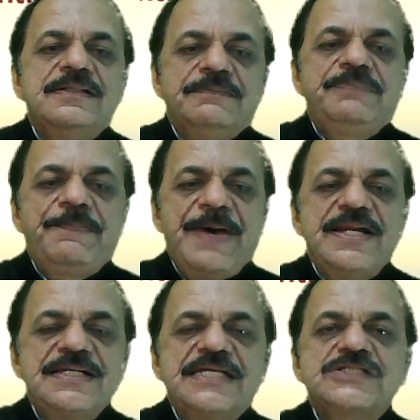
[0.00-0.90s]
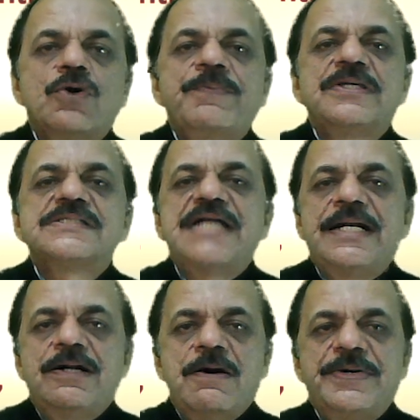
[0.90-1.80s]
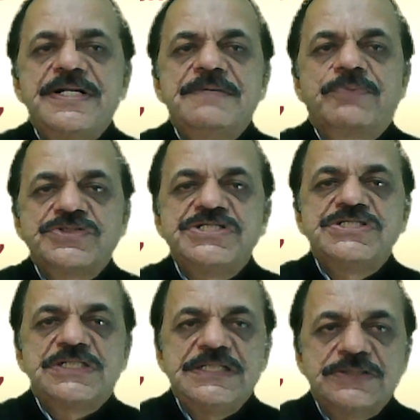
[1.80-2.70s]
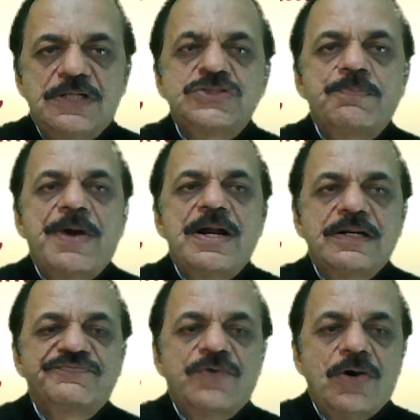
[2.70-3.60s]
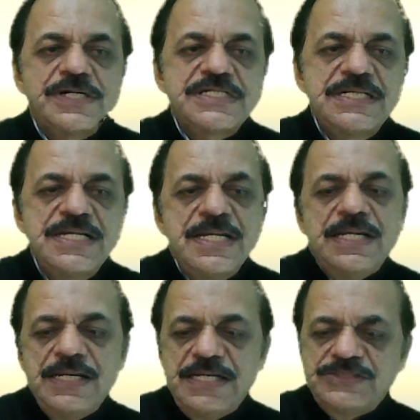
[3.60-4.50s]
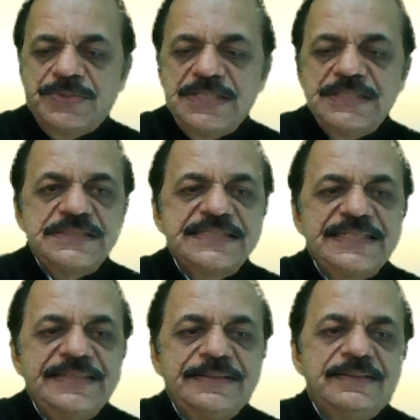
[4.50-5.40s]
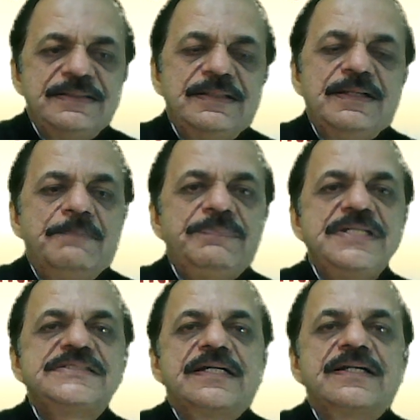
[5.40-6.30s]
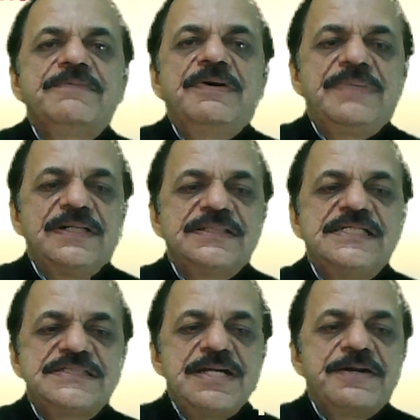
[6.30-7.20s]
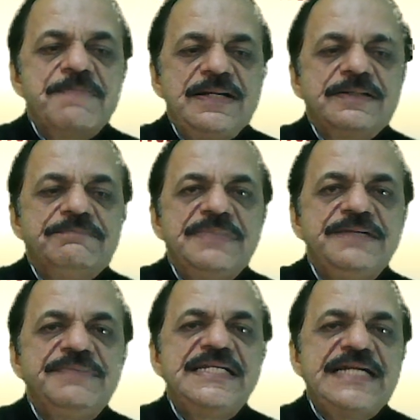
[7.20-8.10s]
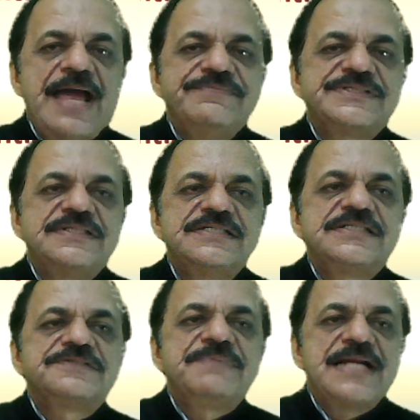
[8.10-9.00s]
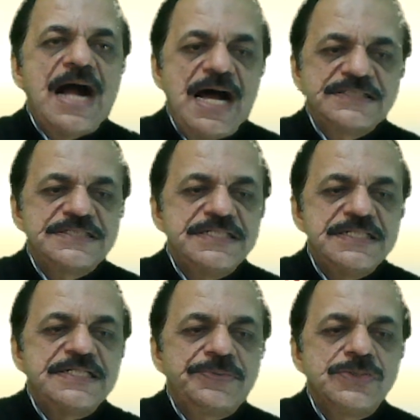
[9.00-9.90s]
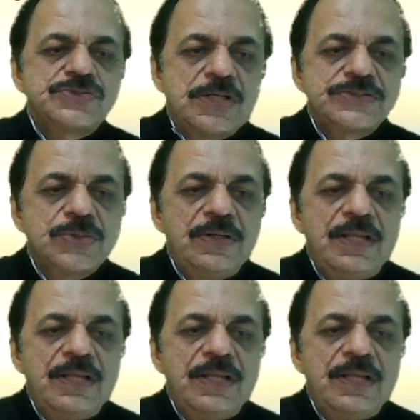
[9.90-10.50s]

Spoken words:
Preparing SOP, standard operating procedure, is also part of quality assurance. Please remember this statement. Many times this is being asked in the interviews also.